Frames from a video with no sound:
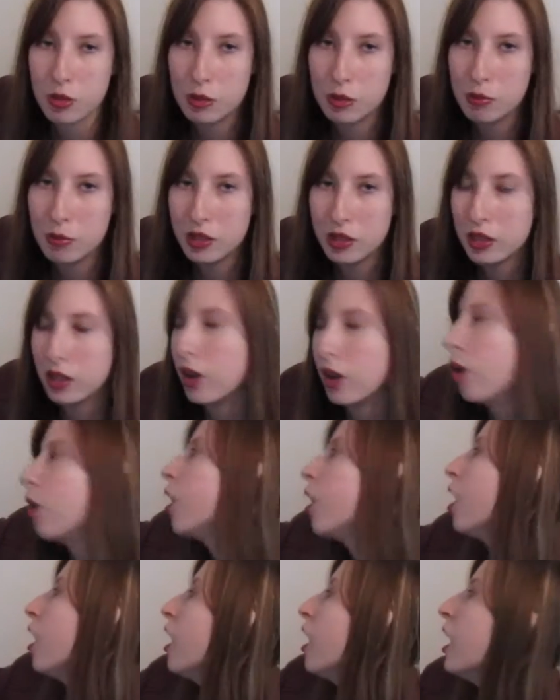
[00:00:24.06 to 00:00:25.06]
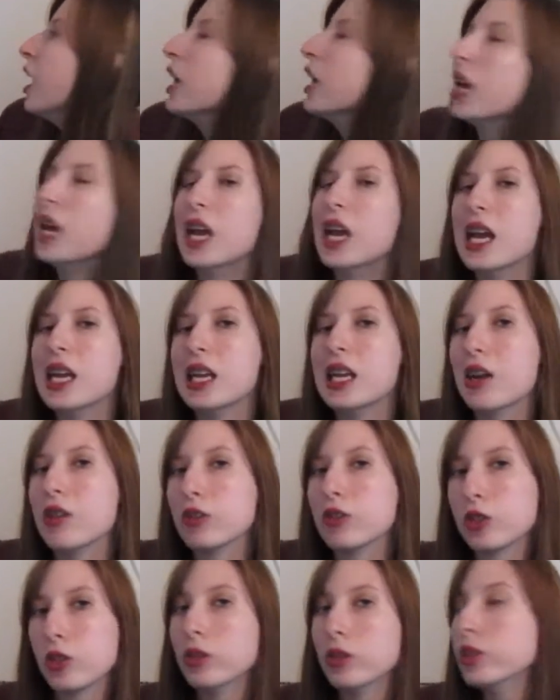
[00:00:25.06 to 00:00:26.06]
one, but you know. And now
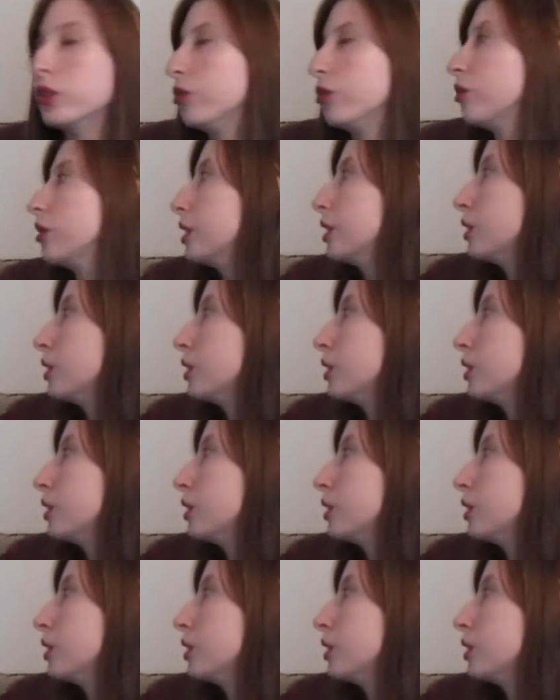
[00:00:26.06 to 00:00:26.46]
there's only 2 of